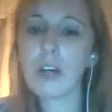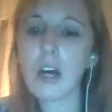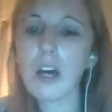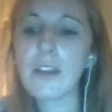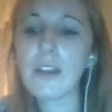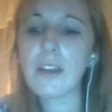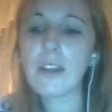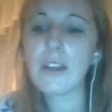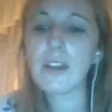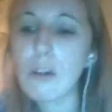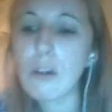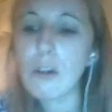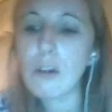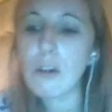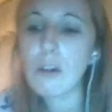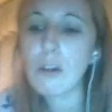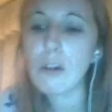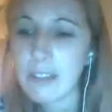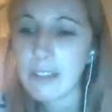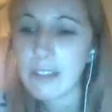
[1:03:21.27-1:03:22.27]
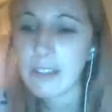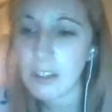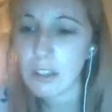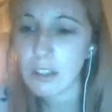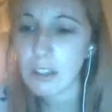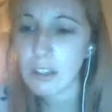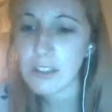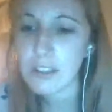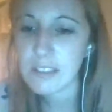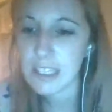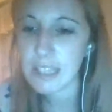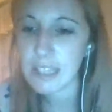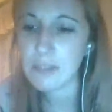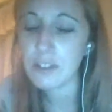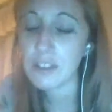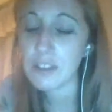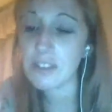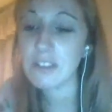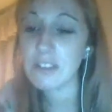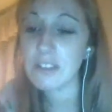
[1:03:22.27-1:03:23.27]
And they all like that though, because
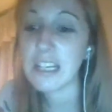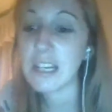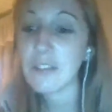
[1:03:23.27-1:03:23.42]
Steve,